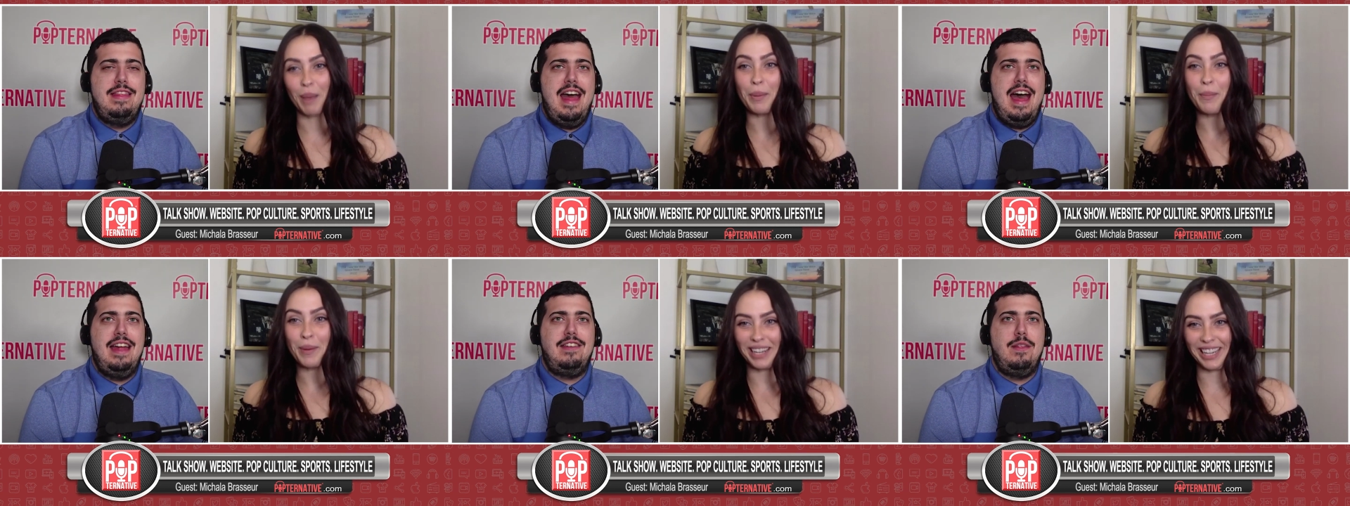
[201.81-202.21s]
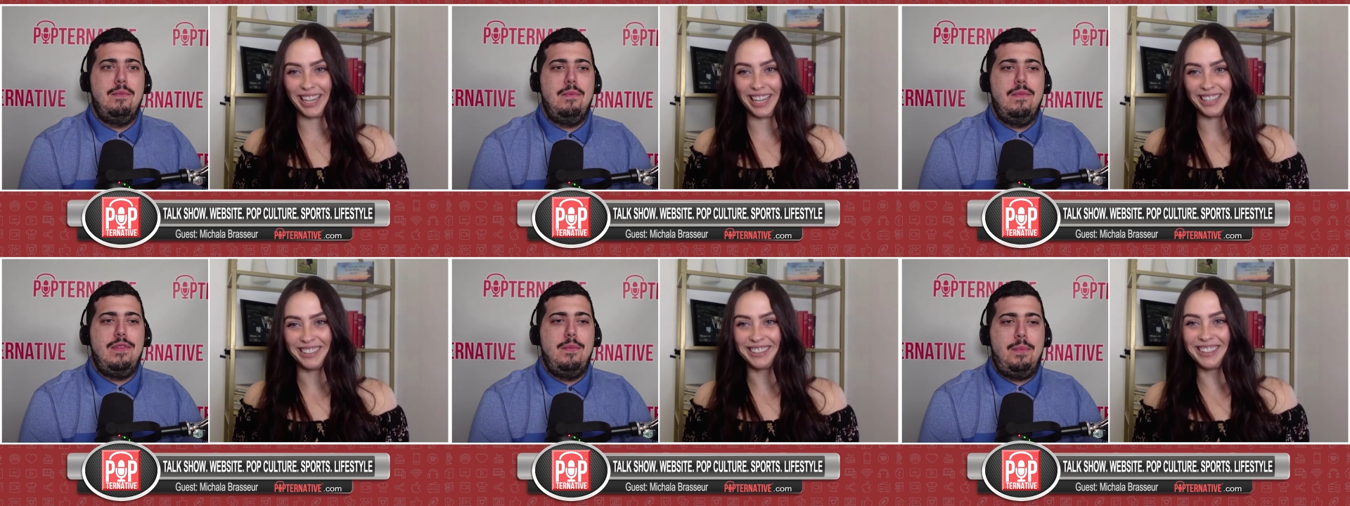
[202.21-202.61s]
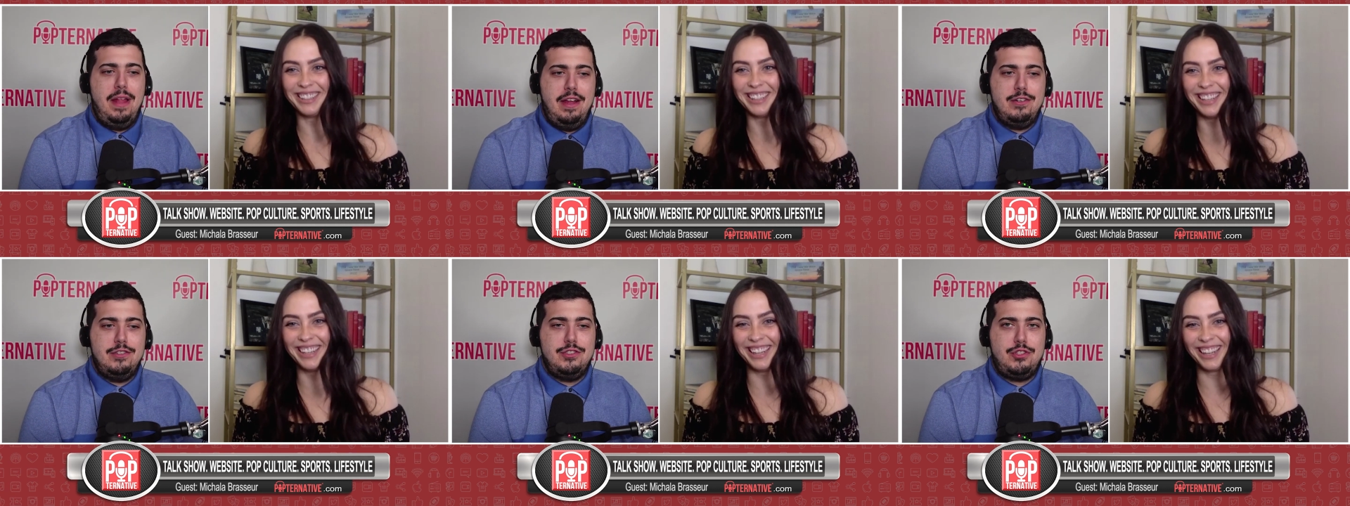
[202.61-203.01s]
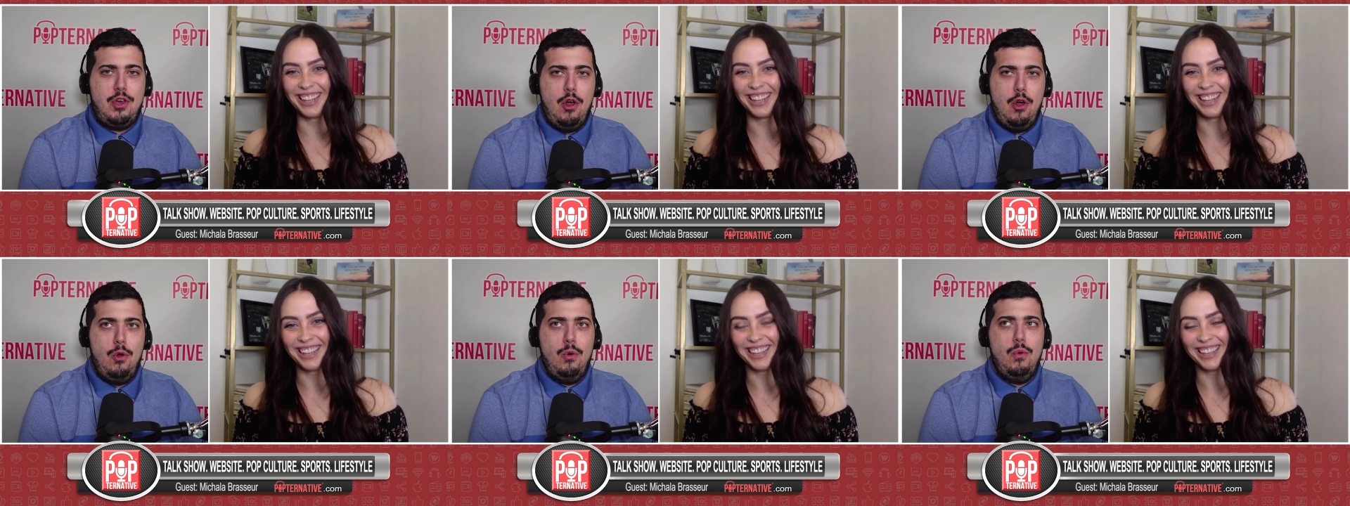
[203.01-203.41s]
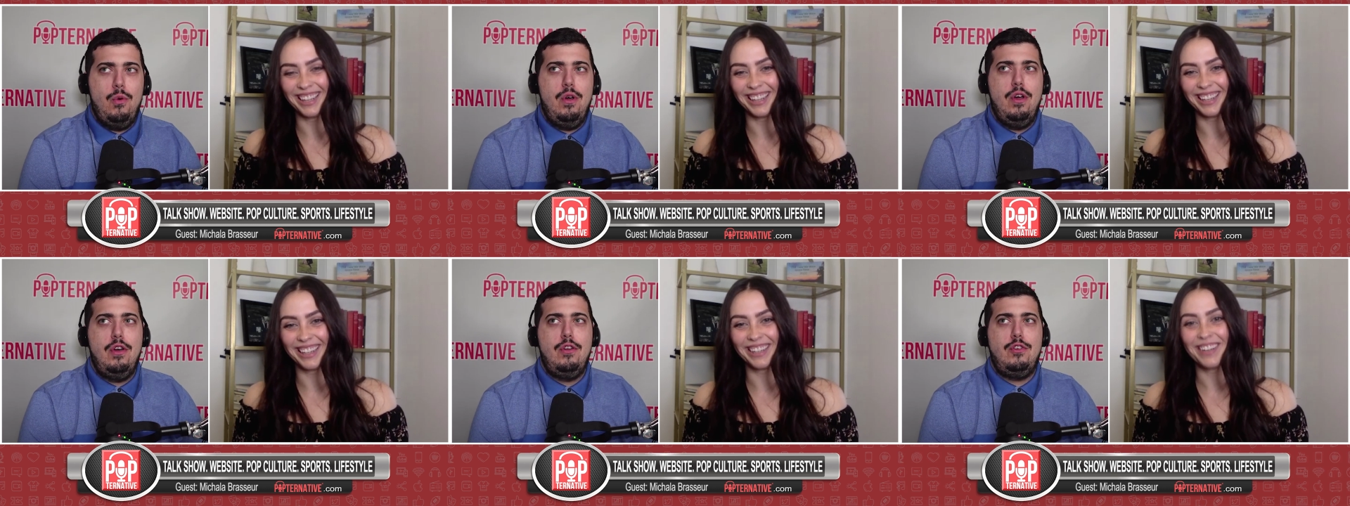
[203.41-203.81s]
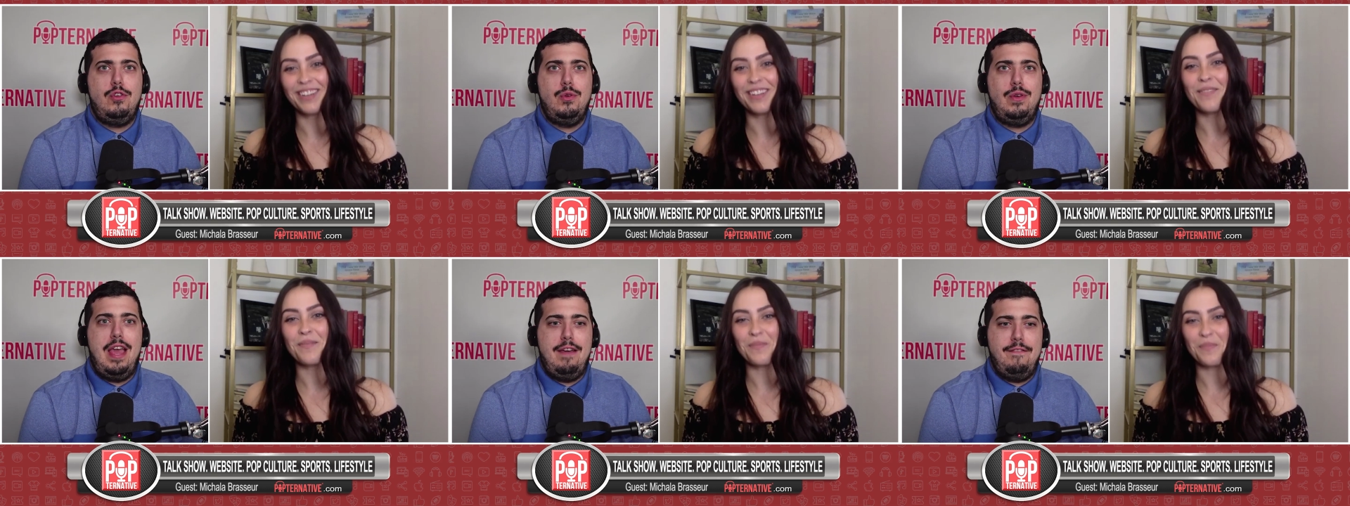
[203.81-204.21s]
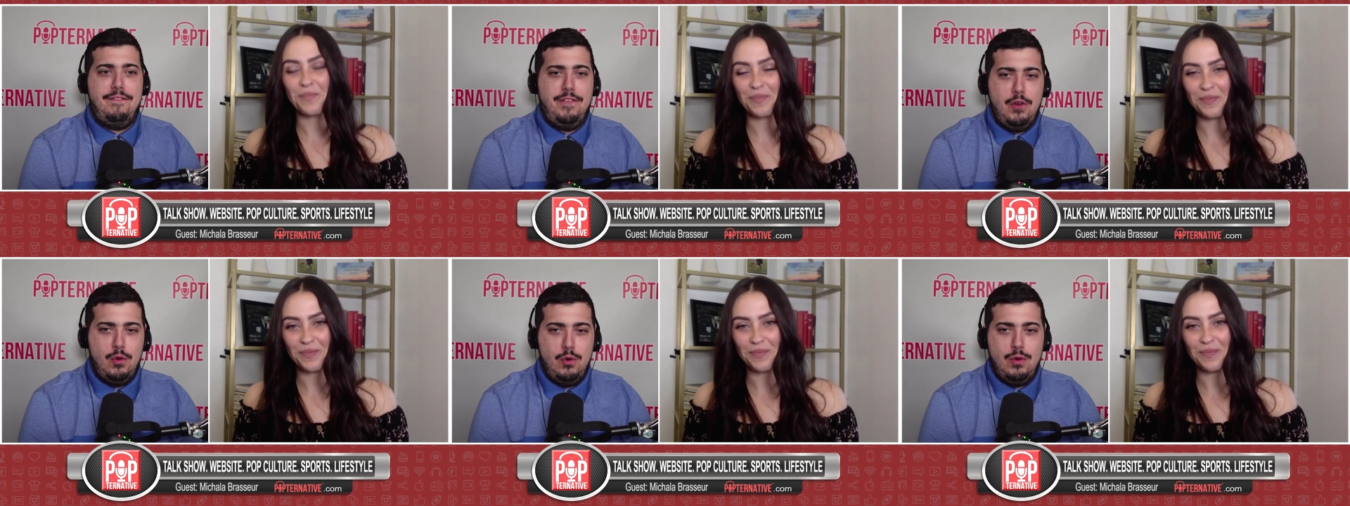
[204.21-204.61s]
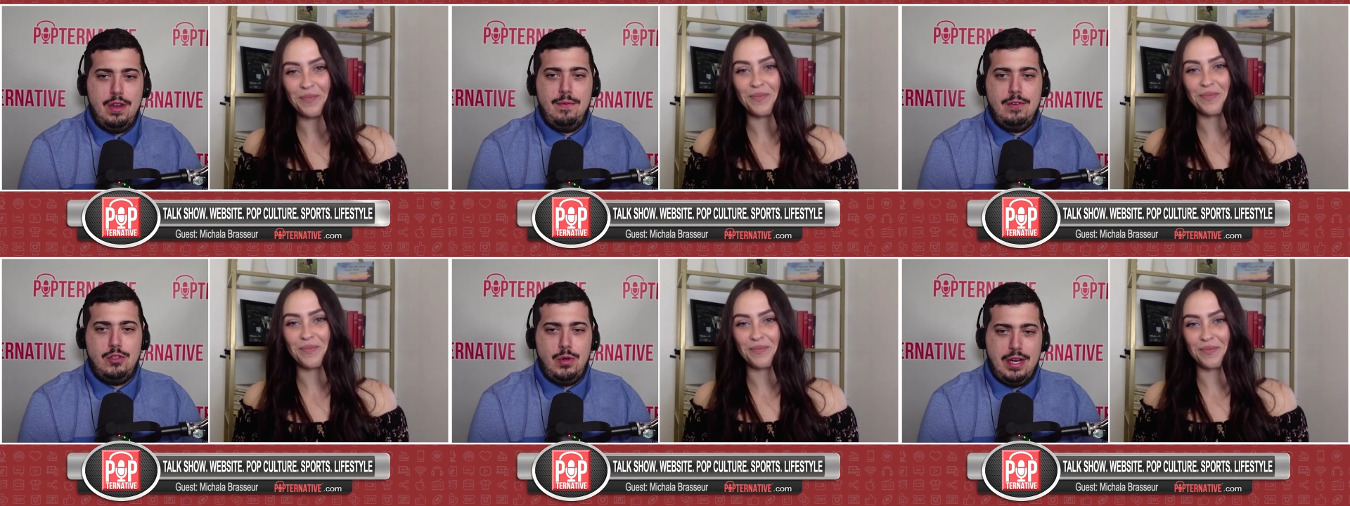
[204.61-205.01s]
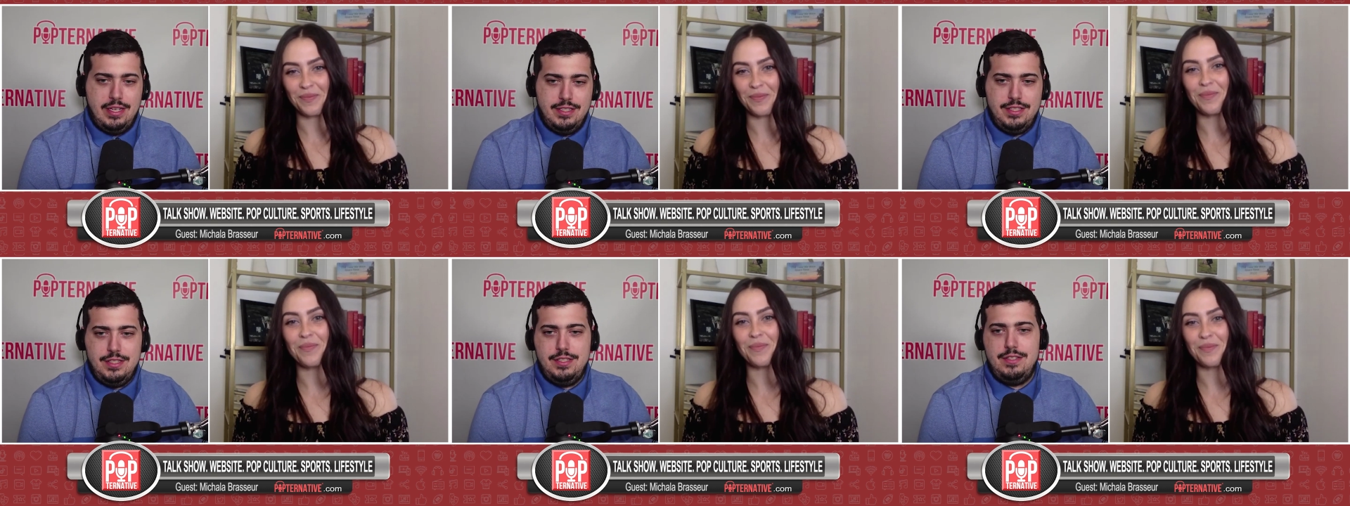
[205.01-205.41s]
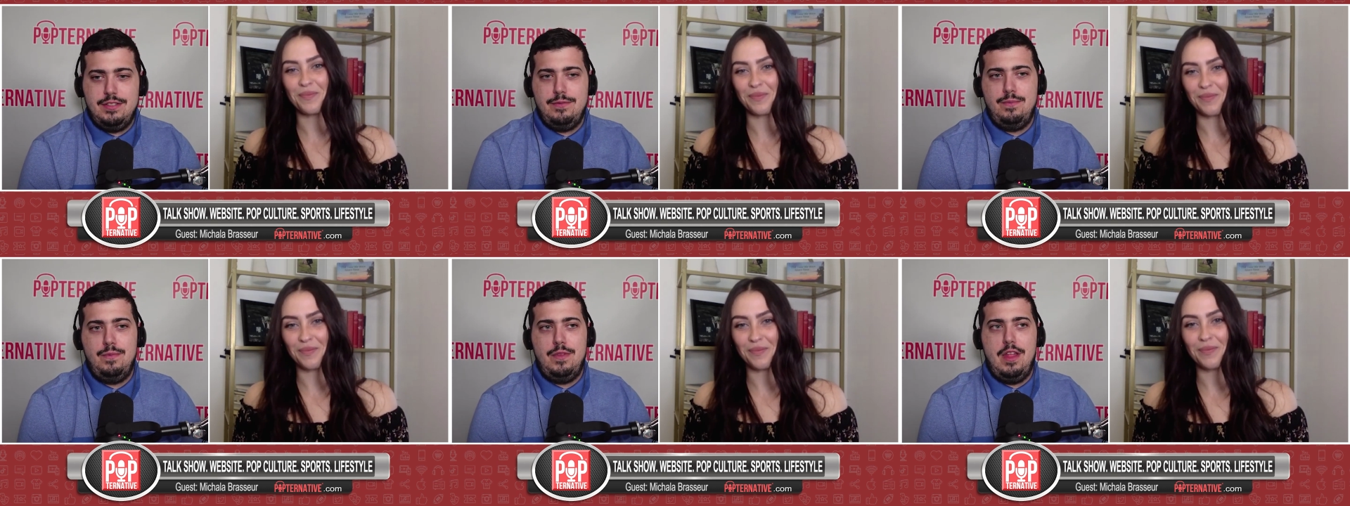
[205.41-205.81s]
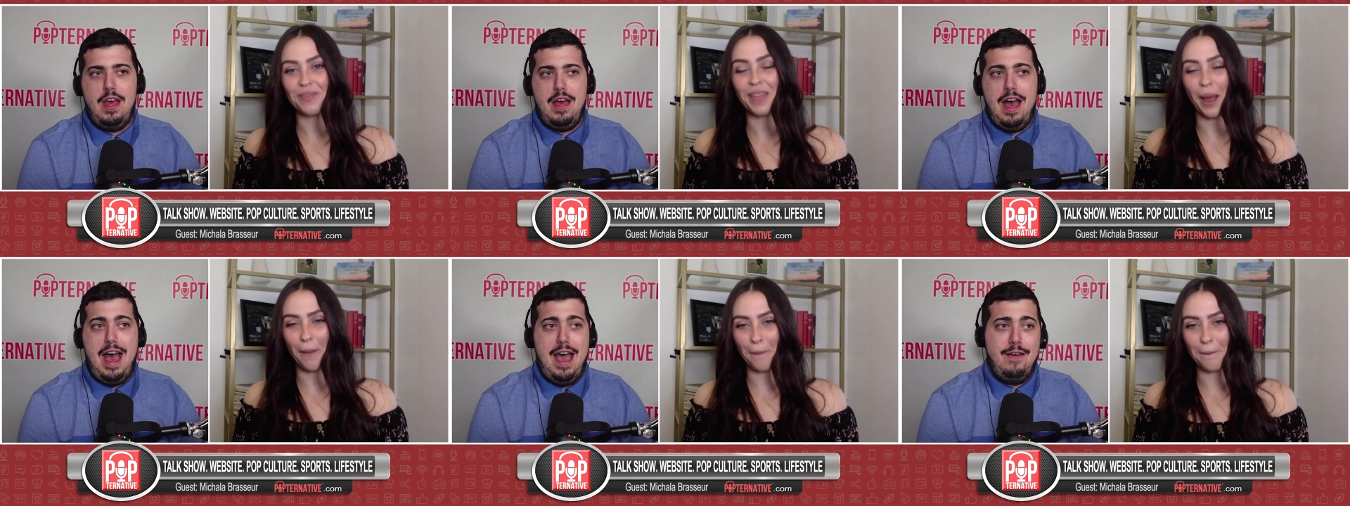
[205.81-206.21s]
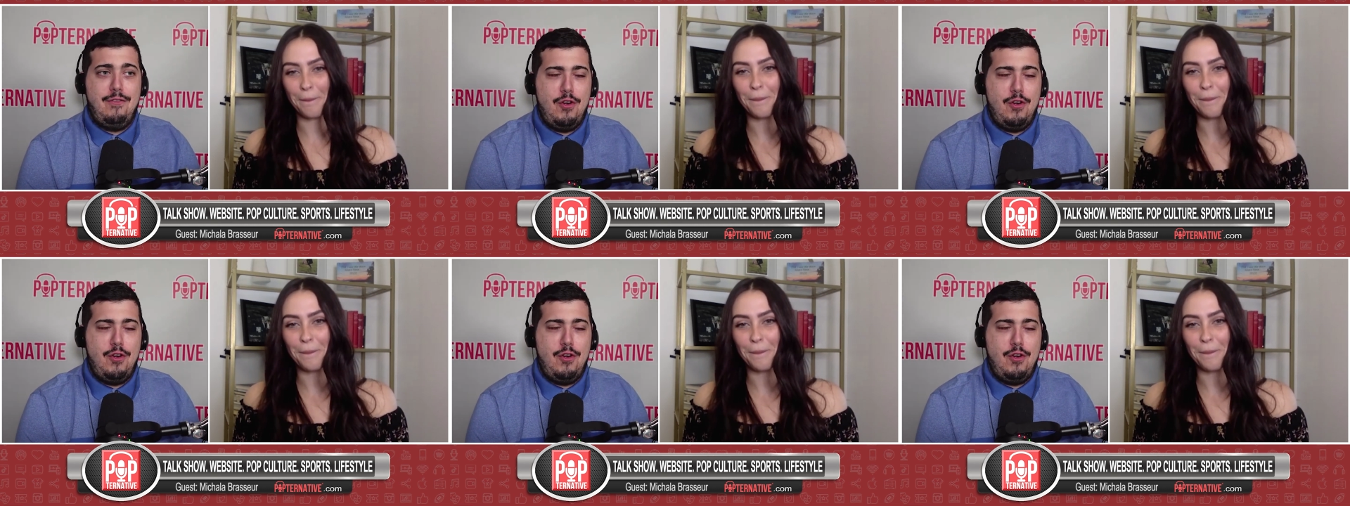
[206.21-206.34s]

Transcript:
Speaker 1: that the, the players mm-hmm. go to get food and drinks Yeah.